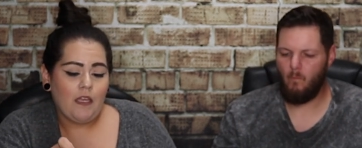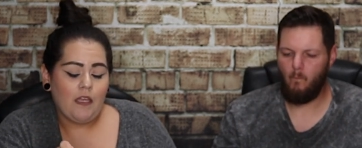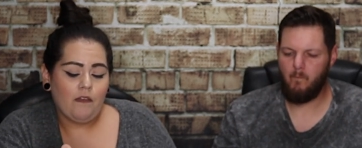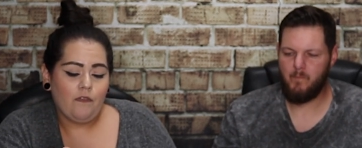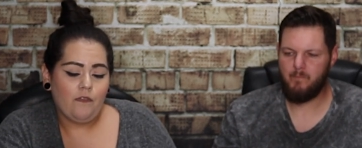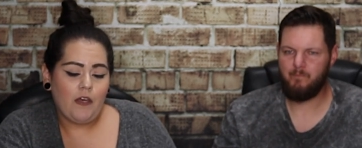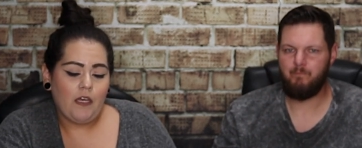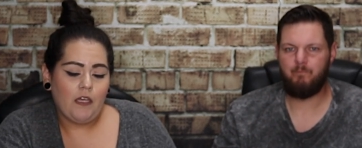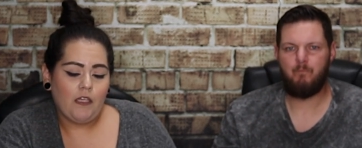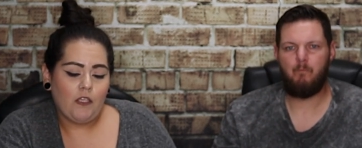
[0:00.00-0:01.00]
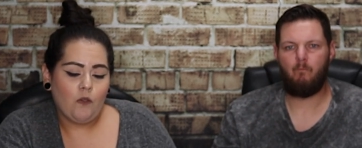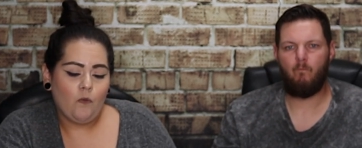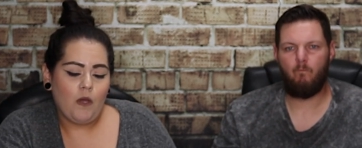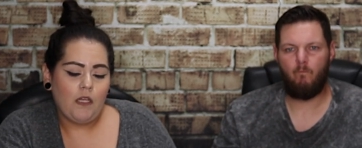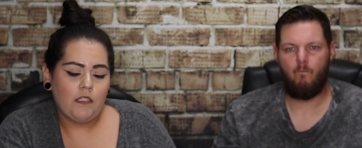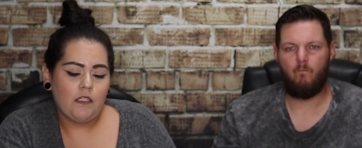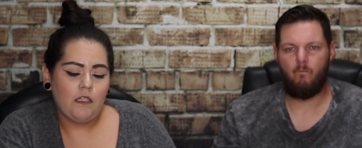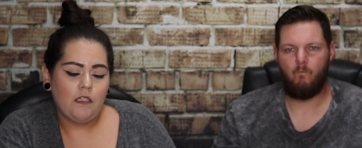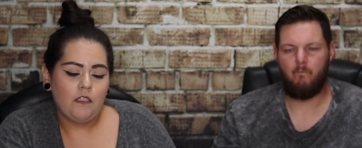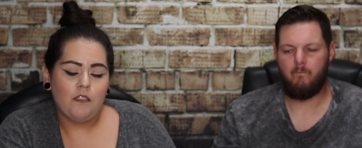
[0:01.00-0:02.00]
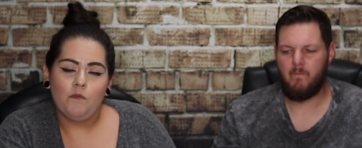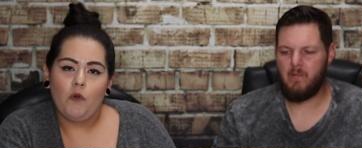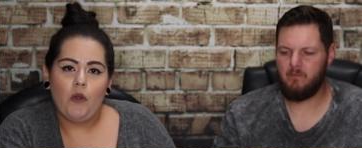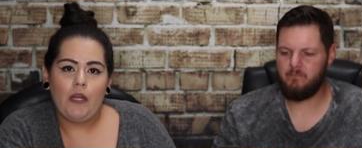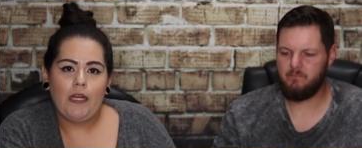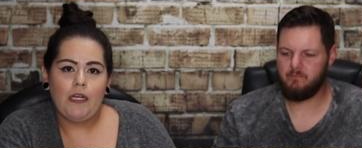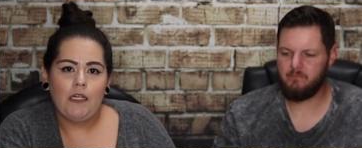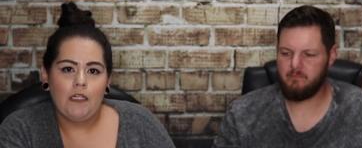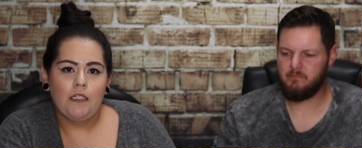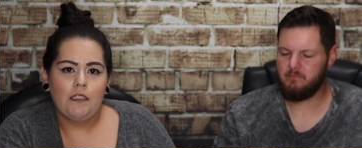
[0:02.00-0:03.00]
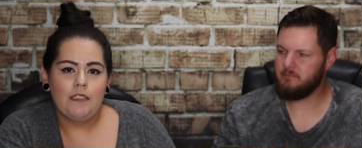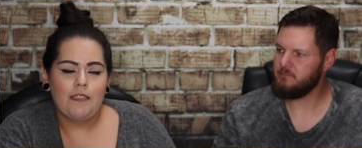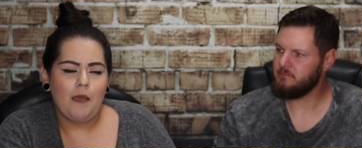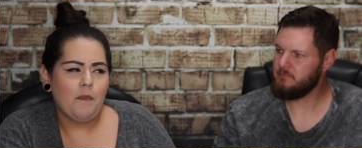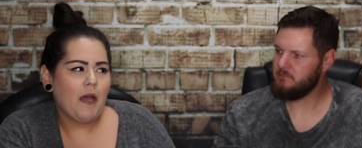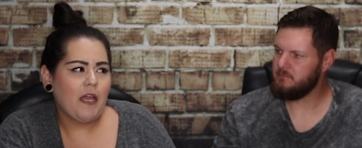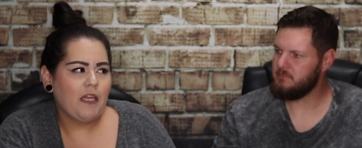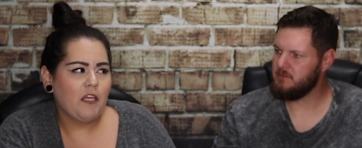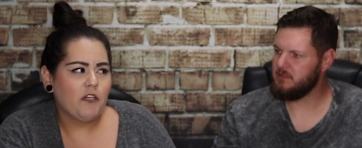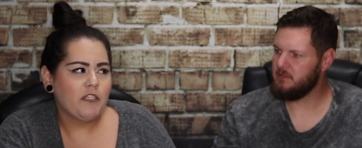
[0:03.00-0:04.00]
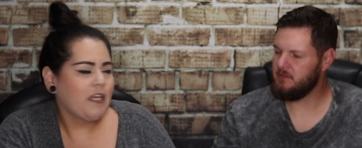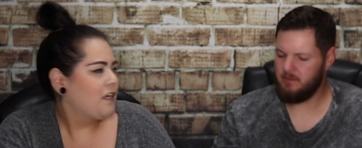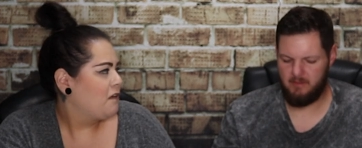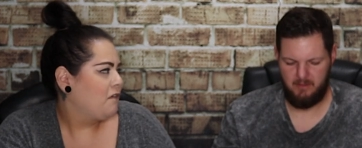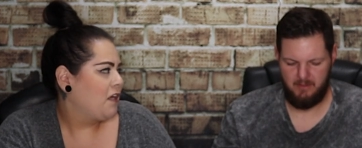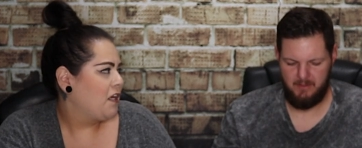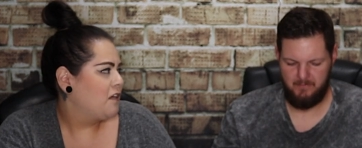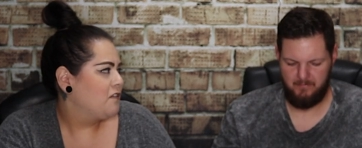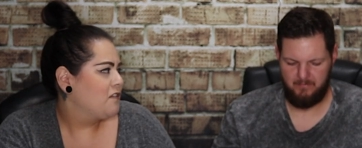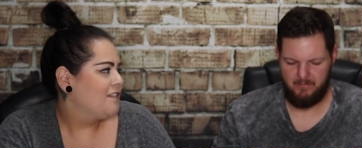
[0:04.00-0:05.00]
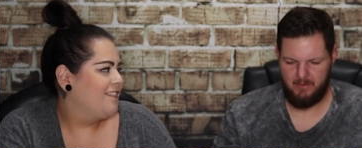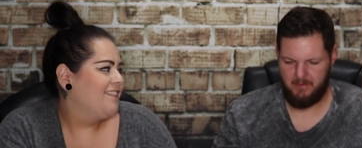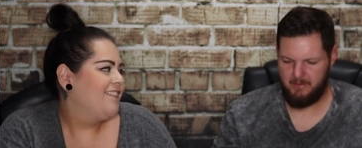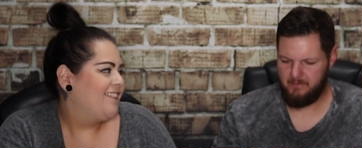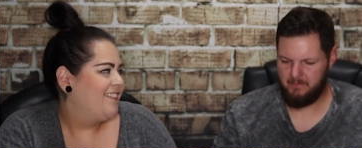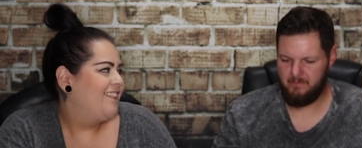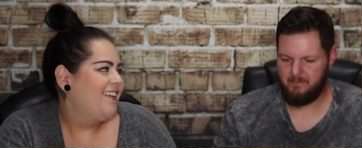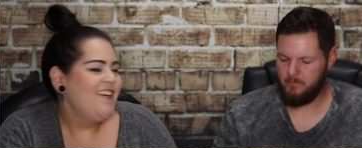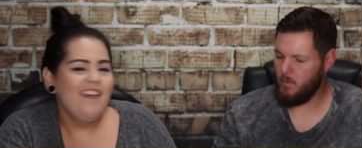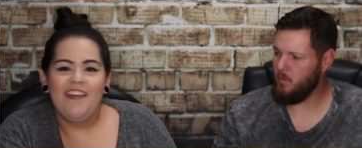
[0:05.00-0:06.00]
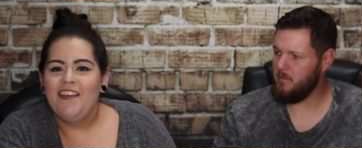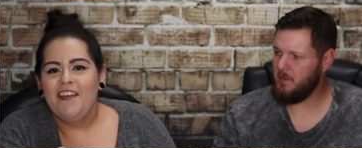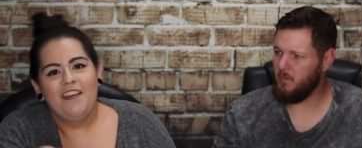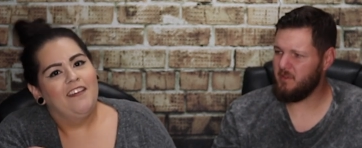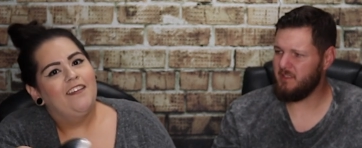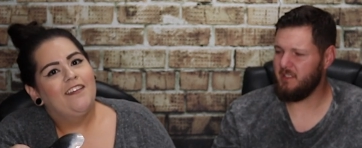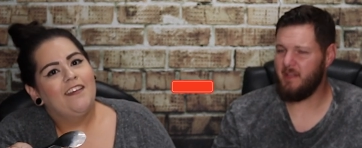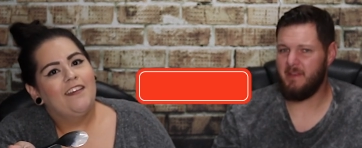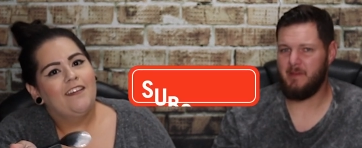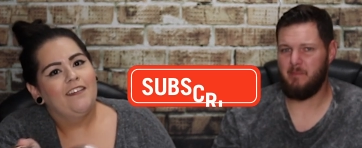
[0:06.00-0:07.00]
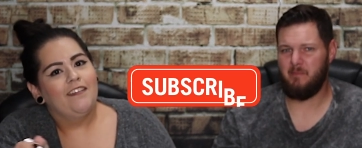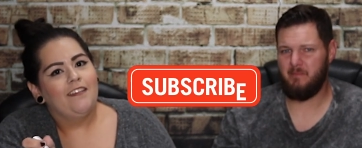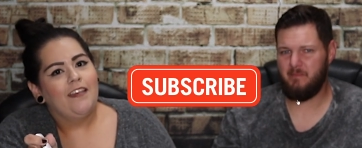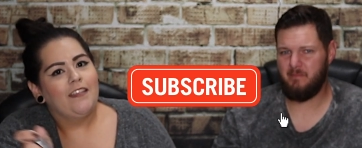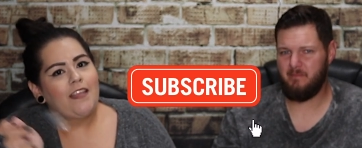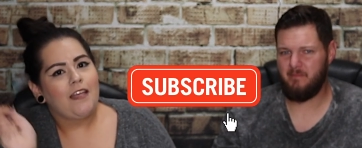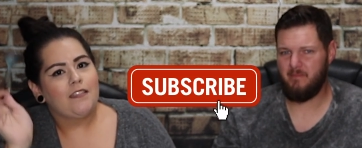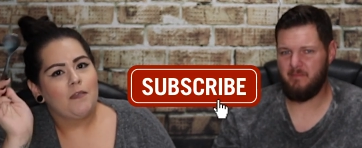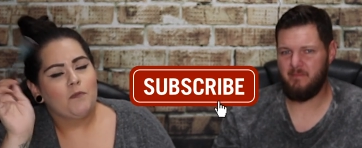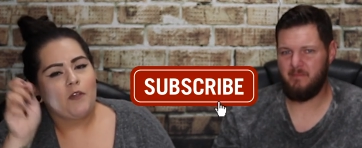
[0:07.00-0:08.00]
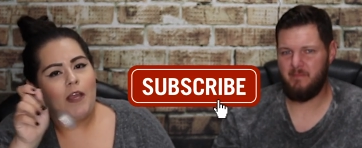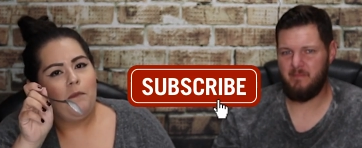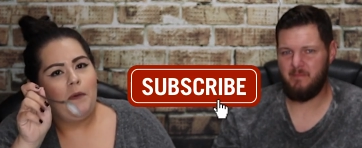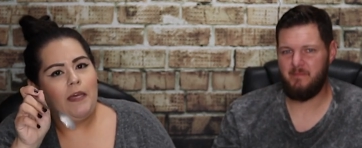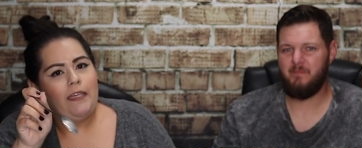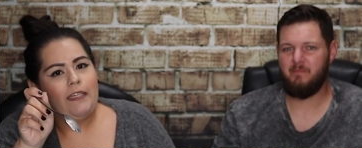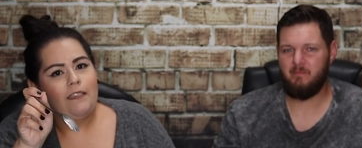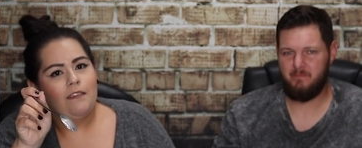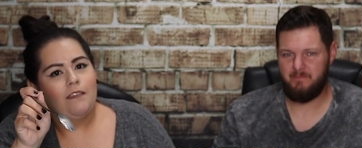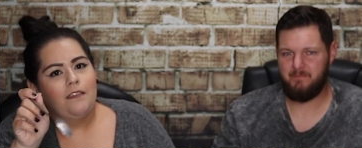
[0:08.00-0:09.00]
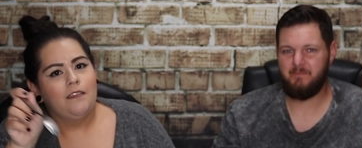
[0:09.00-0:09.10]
Speaker 1: If uh, you want some more semi-entertaining videos,
Speaker 2: we will be working on them.
Speaker 1: Hit that subscribe button.